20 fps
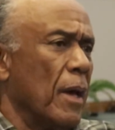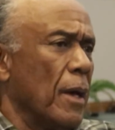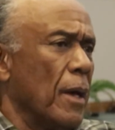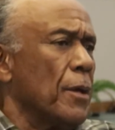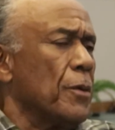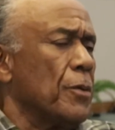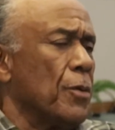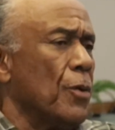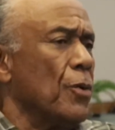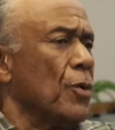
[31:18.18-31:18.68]

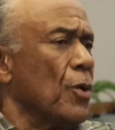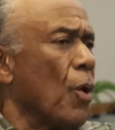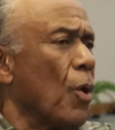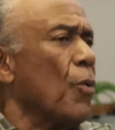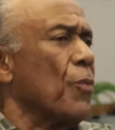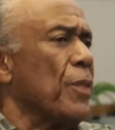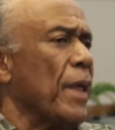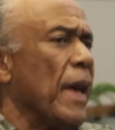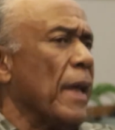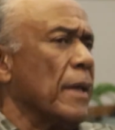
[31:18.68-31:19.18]
to know
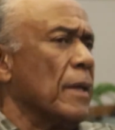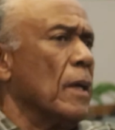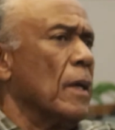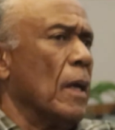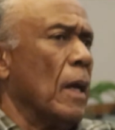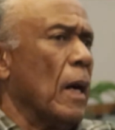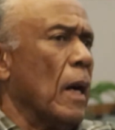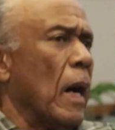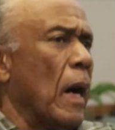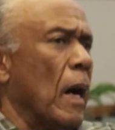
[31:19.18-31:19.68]
that
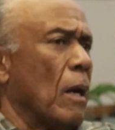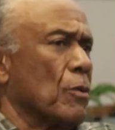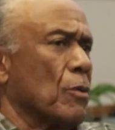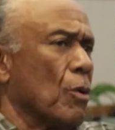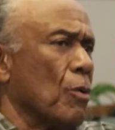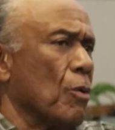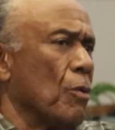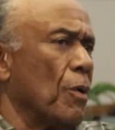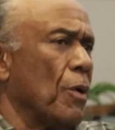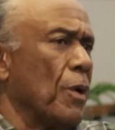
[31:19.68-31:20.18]
how the
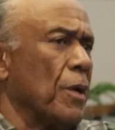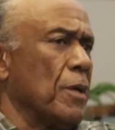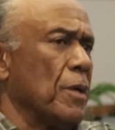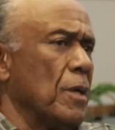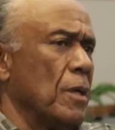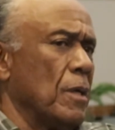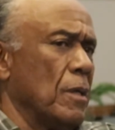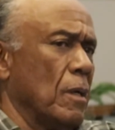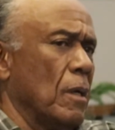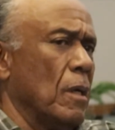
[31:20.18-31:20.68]
Lord, is,